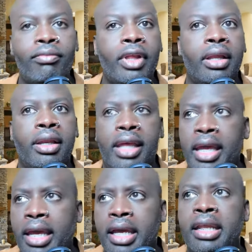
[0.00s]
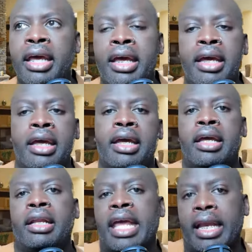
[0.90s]
Then
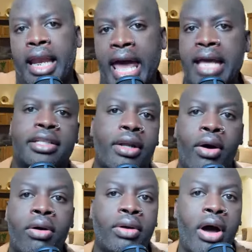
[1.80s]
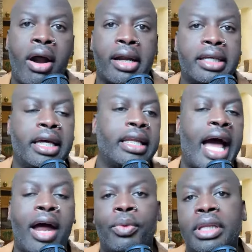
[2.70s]
they latched on to R. Kelly.
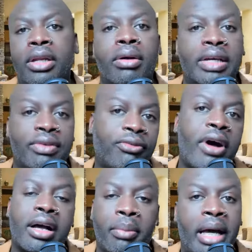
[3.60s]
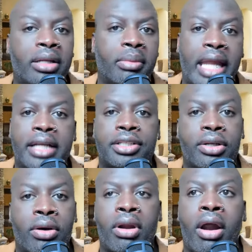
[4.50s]
I really don't give a fuck about them latching
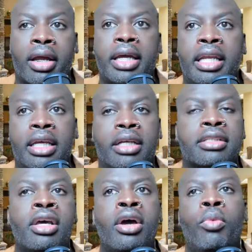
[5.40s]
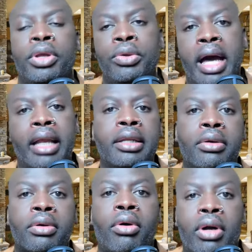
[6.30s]
on to R. Kelly because when you got
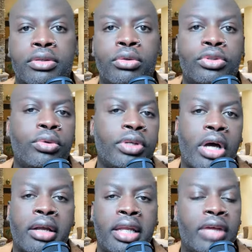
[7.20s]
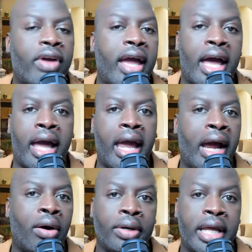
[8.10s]
little girls who are too young to even have hair
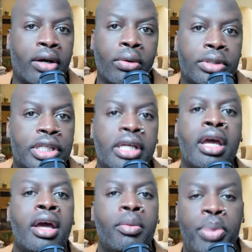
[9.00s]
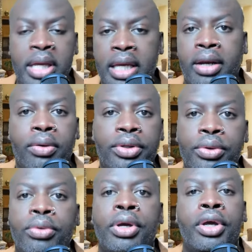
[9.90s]
on their coochie peeing on
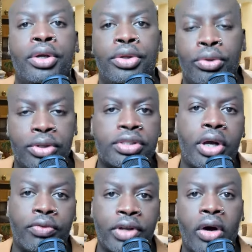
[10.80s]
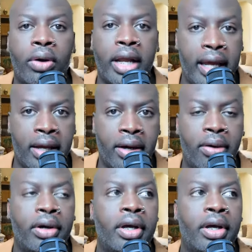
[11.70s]
you, you deserve to go to hell.